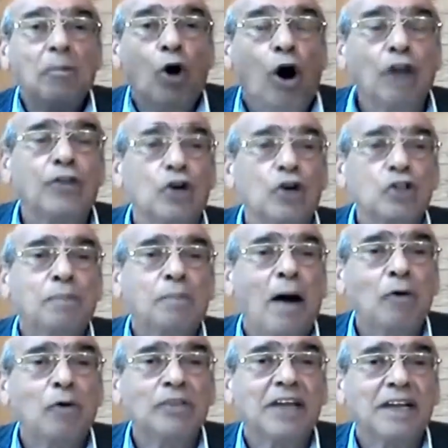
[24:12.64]
all those
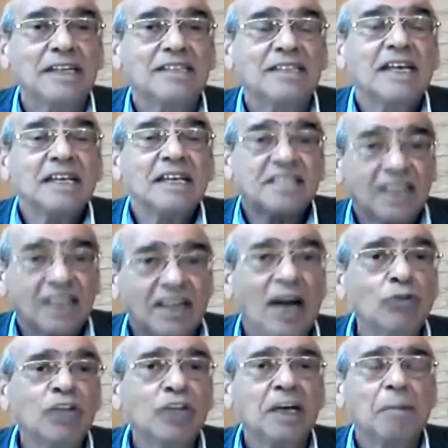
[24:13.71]
boundaries
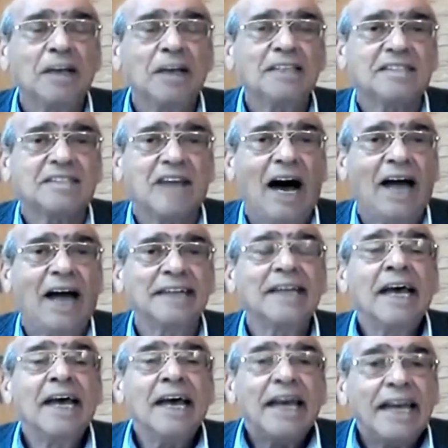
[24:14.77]
surrounding
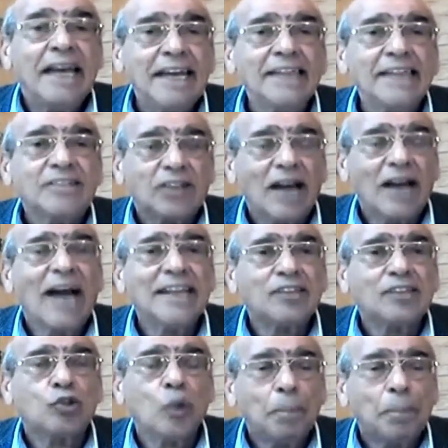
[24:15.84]
Palestine. He
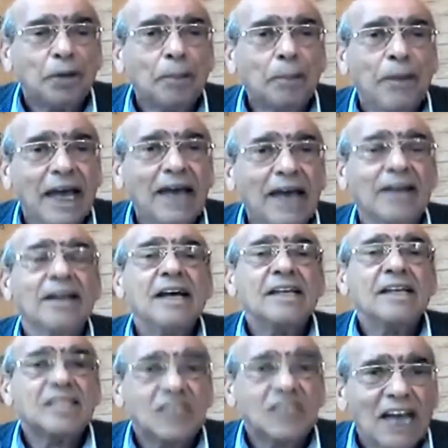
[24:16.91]
tried to prepare
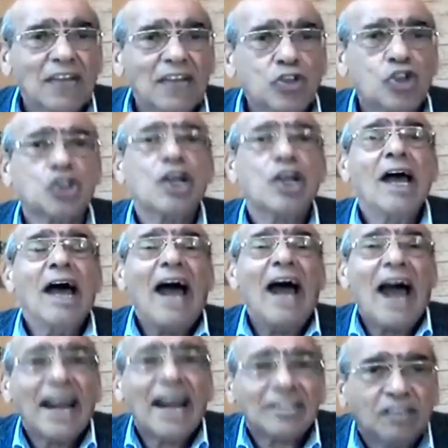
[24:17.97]
such
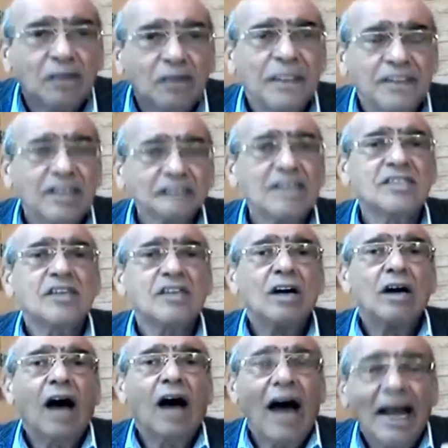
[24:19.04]
activities
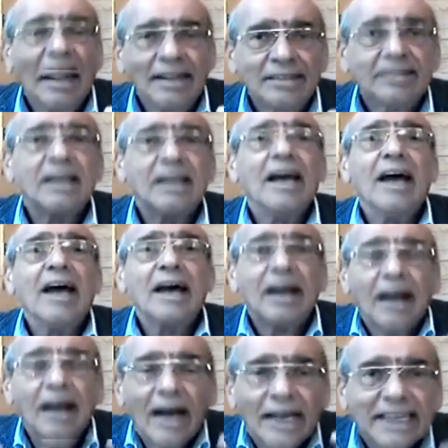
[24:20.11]
and
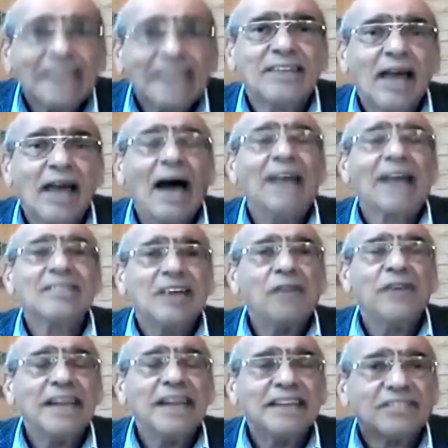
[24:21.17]

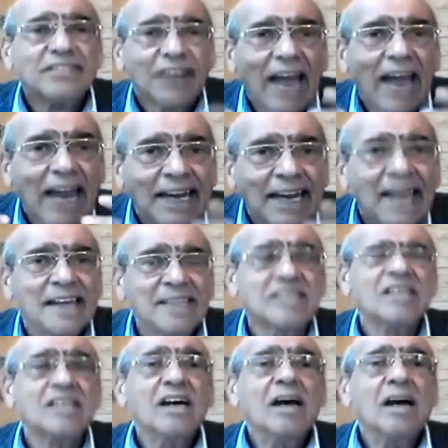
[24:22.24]
giving
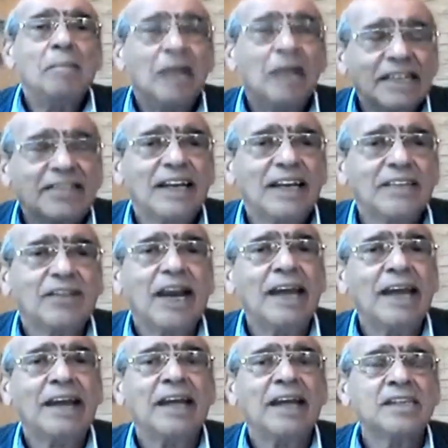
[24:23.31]
trainings, military
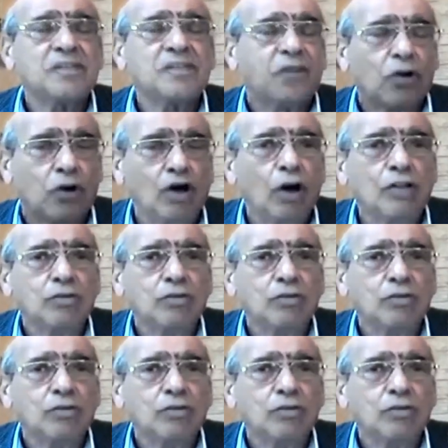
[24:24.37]
trainings for